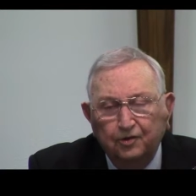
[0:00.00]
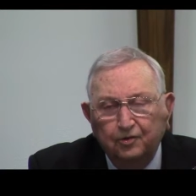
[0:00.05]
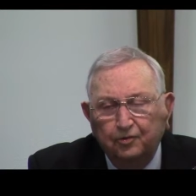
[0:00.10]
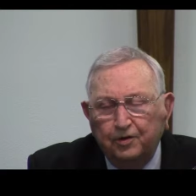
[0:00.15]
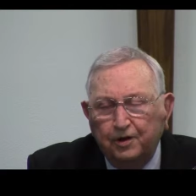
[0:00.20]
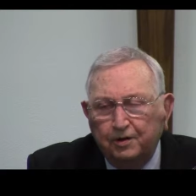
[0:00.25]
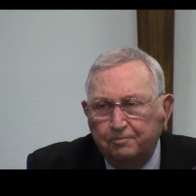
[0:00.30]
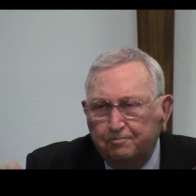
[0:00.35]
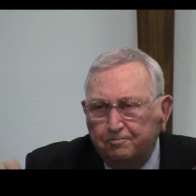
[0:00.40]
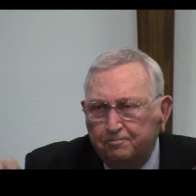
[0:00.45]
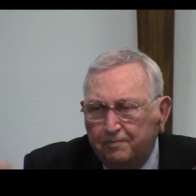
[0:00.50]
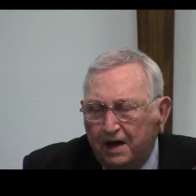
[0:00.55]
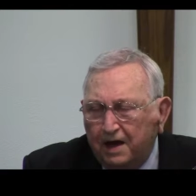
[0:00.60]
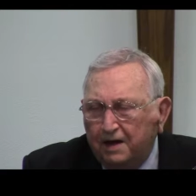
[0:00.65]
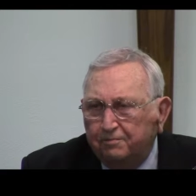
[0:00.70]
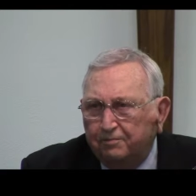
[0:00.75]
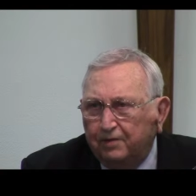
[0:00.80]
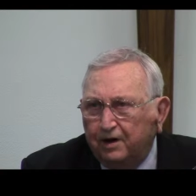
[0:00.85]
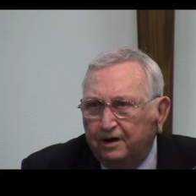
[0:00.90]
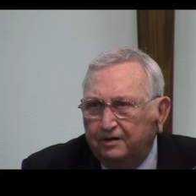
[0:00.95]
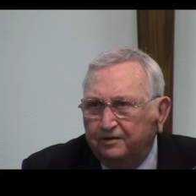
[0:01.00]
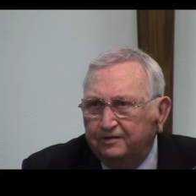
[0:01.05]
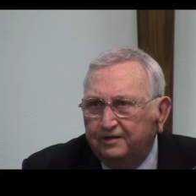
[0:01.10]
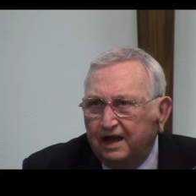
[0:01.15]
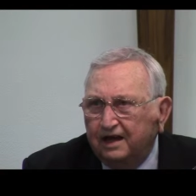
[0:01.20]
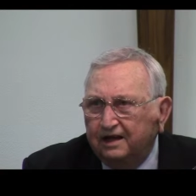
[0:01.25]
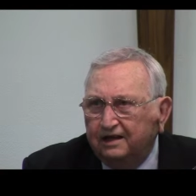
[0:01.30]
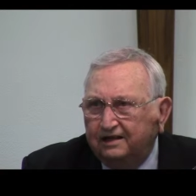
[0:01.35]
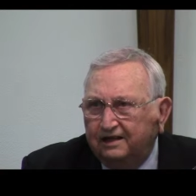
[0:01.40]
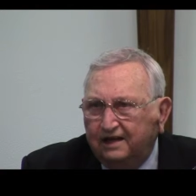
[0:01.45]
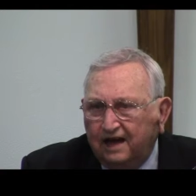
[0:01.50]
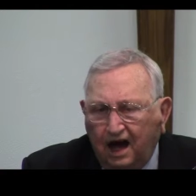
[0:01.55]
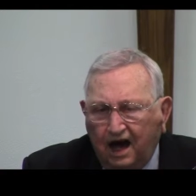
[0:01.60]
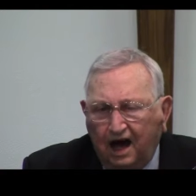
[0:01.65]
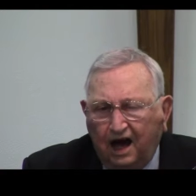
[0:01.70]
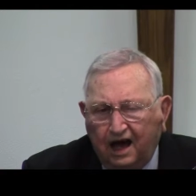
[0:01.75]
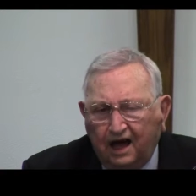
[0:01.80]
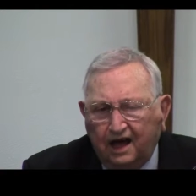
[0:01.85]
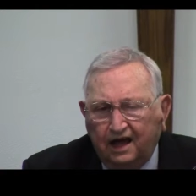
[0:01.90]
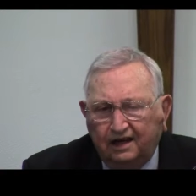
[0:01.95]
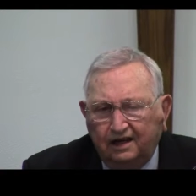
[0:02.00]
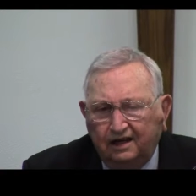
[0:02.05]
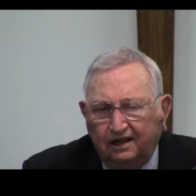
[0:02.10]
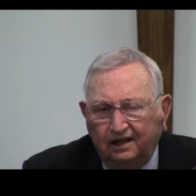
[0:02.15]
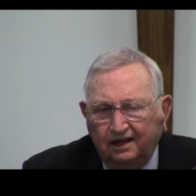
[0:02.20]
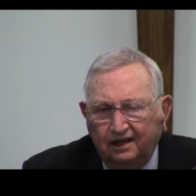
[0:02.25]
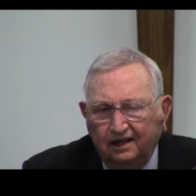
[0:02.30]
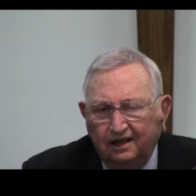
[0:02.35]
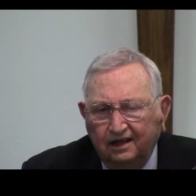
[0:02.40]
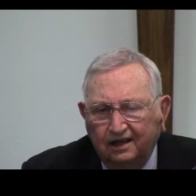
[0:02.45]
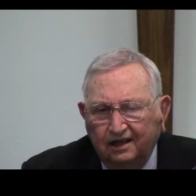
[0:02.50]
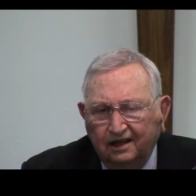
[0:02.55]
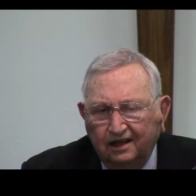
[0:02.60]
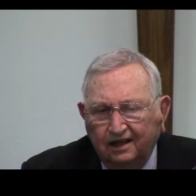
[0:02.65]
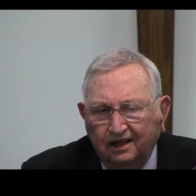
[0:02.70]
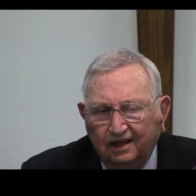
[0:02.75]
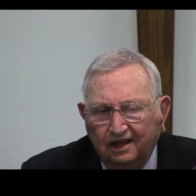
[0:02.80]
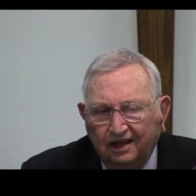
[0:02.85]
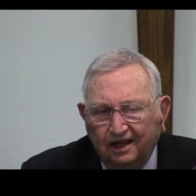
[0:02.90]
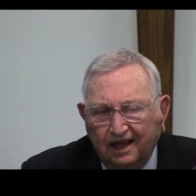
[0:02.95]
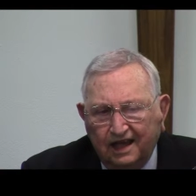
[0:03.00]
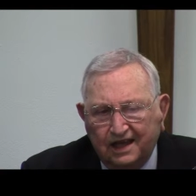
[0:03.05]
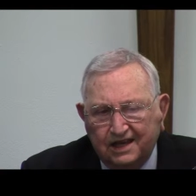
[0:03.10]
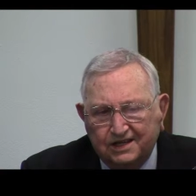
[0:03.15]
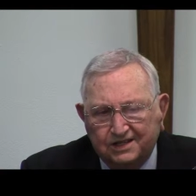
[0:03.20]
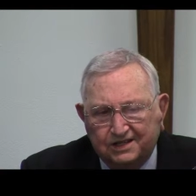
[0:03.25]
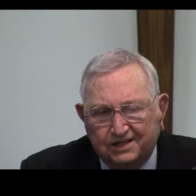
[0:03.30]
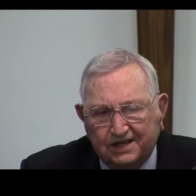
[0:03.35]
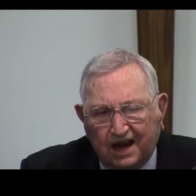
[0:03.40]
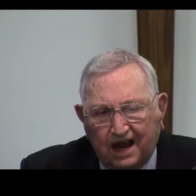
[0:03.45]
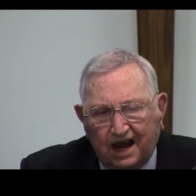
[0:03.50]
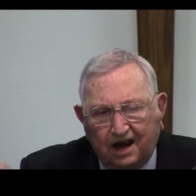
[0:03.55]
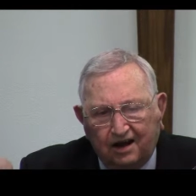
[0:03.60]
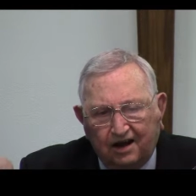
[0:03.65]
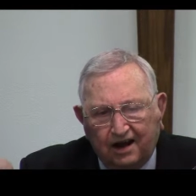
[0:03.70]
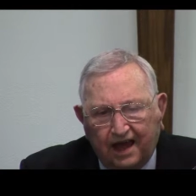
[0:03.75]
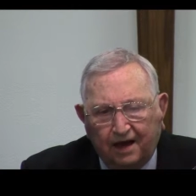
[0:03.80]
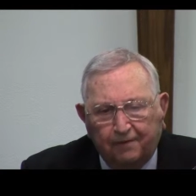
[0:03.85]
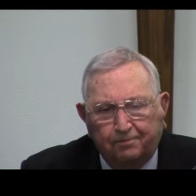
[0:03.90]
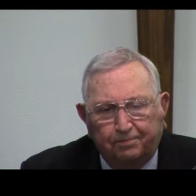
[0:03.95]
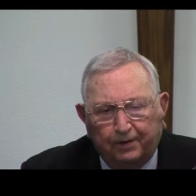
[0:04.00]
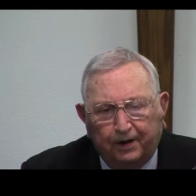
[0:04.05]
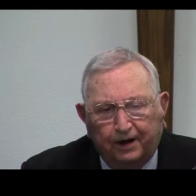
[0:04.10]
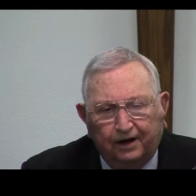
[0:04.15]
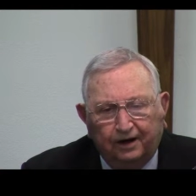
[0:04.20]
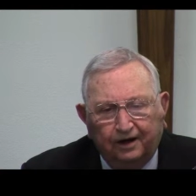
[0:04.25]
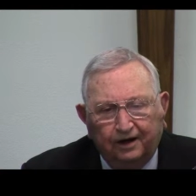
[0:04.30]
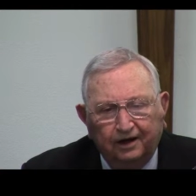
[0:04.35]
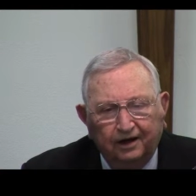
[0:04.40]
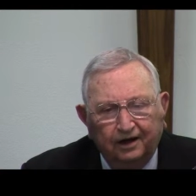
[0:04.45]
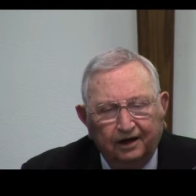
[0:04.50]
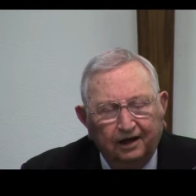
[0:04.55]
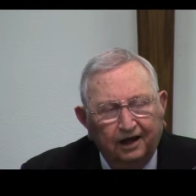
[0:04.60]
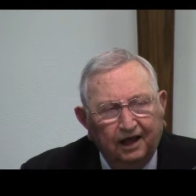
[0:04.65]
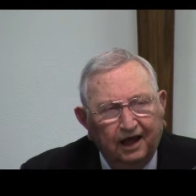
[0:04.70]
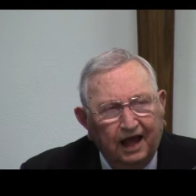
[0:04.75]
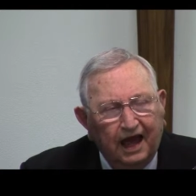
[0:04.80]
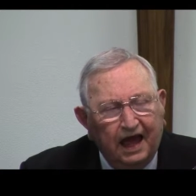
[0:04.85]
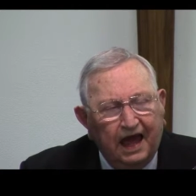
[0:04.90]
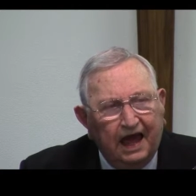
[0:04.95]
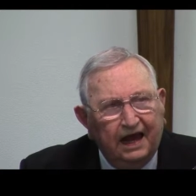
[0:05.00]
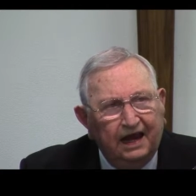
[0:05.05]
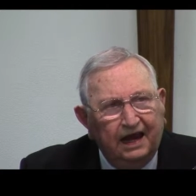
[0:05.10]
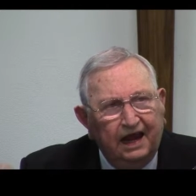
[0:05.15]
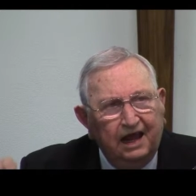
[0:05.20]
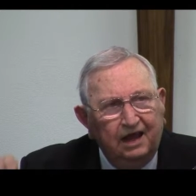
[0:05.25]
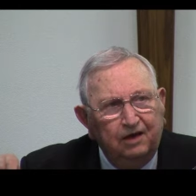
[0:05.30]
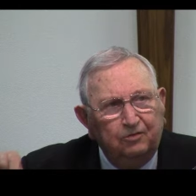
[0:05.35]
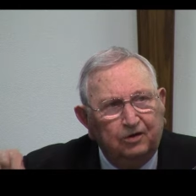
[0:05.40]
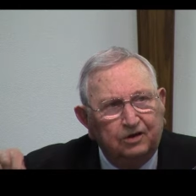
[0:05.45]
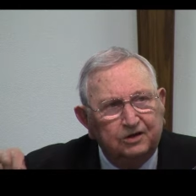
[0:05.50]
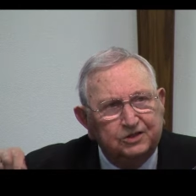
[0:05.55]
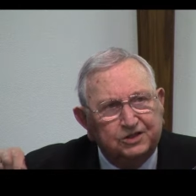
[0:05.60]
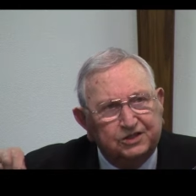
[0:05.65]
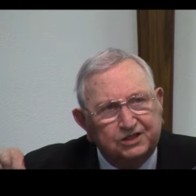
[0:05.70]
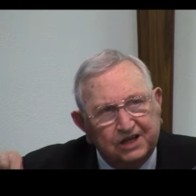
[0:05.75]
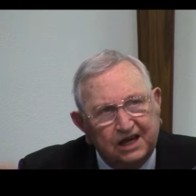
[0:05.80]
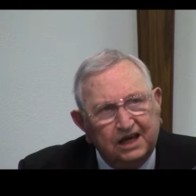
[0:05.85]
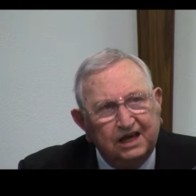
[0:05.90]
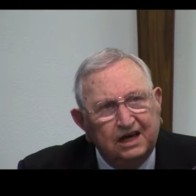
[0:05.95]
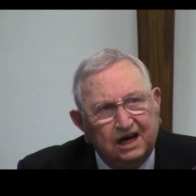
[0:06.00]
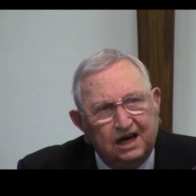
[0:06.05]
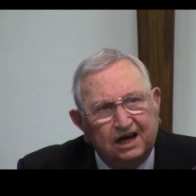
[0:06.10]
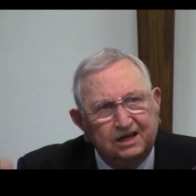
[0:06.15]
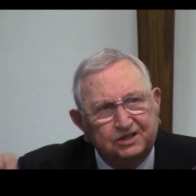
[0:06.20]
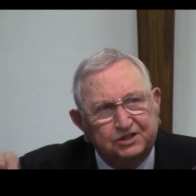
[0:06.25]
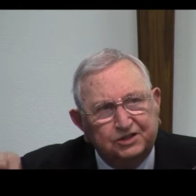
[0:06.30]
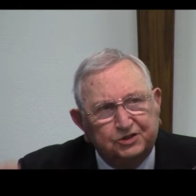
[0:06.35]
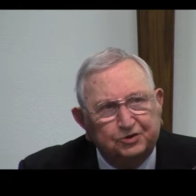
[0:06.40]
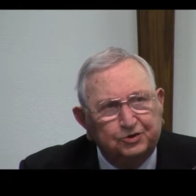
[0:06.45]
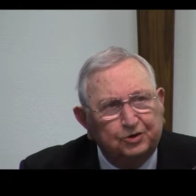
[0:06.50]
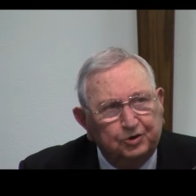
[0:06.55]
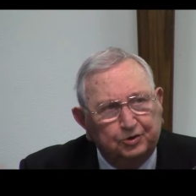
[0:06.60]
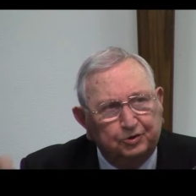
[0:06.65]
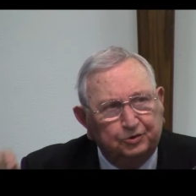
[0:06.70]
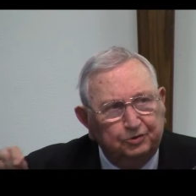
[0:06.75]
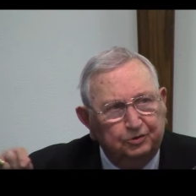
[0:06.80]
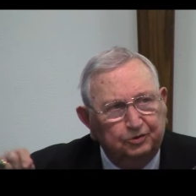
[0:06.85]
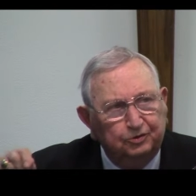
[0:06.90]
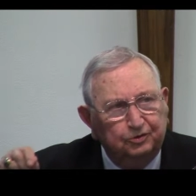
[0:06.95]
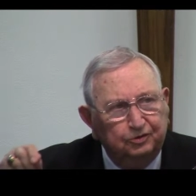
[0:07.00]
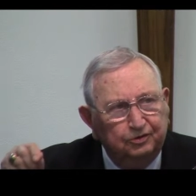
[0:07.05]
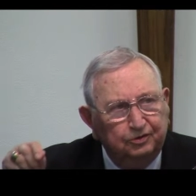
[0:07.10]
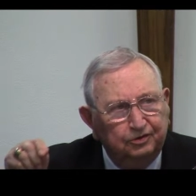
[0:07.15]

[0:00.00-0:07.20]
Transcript: remember that God is our helper, and He will see us through.